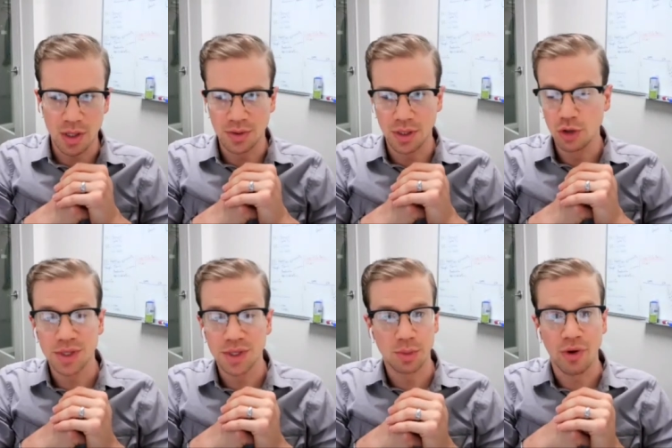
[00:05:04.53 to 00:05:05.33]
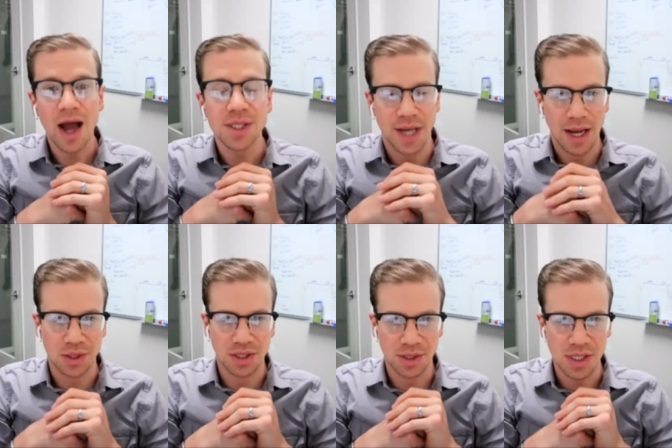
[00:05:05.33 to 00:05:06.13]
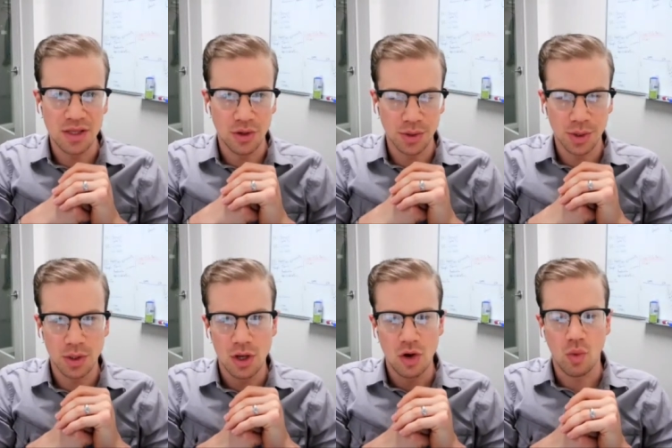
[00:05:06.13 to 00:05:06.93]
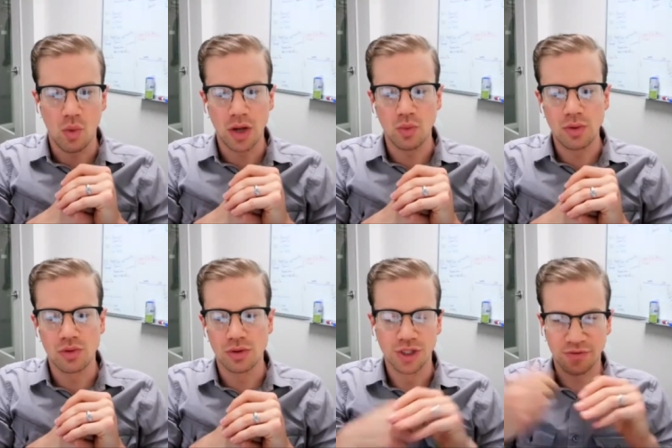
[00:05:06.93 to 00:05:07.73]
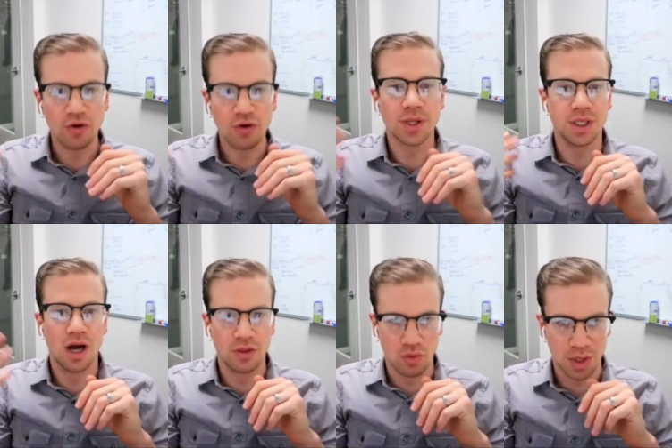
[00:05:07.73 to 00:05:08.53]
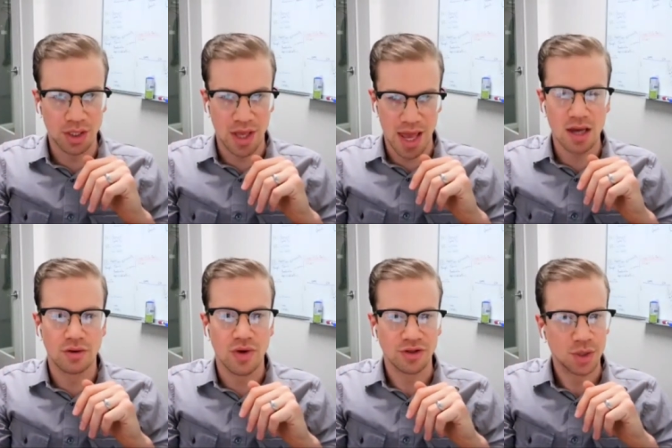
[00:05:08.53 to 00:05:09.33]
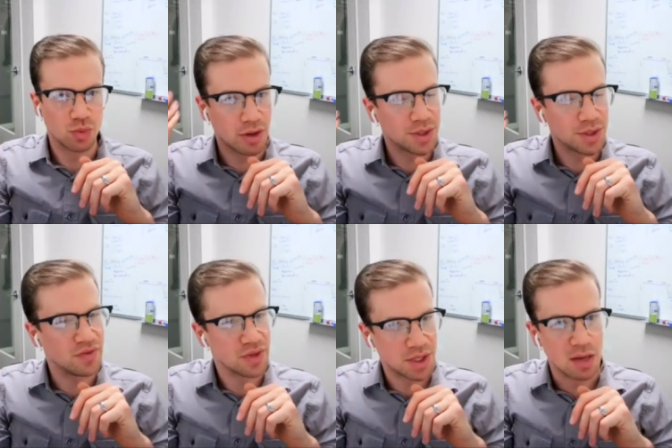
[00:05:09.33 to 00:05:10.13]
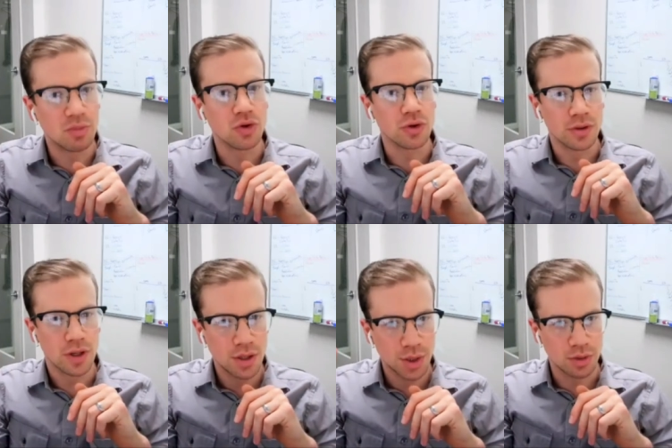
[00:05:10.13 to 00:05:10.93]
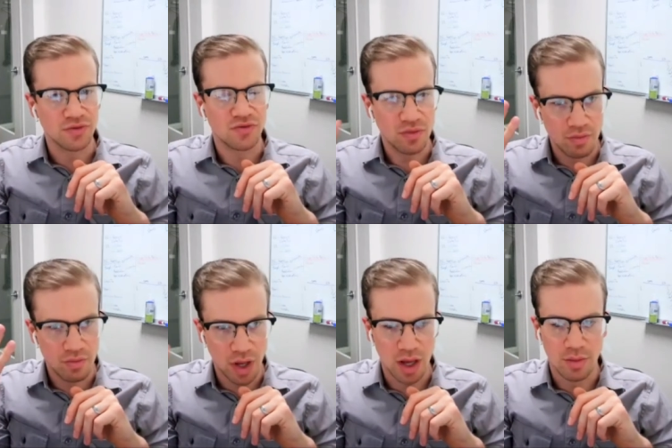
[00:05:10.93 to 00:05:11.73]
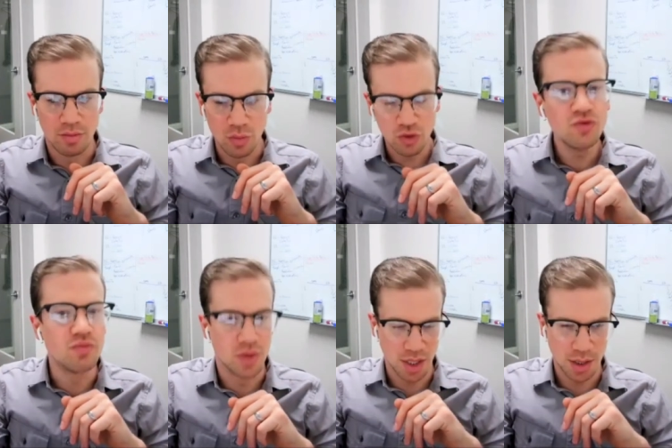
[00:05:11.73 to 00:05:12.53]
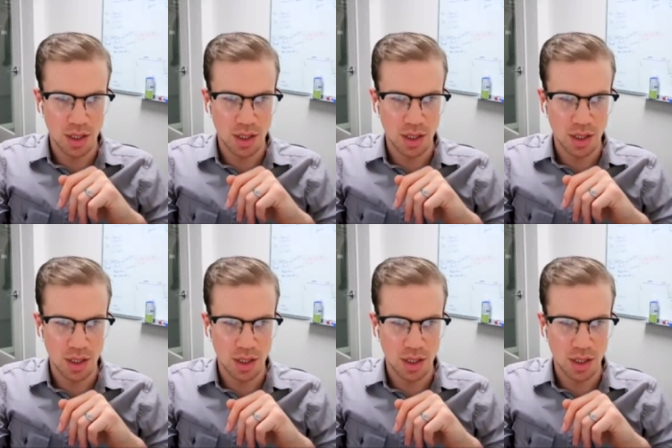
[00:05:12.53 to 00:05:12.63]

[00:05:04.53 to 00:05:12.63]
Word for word: It's a little bit surprising actually to see those when we were just focusing on the wrist and the hand, right? This relatively simple sort of uh, movement.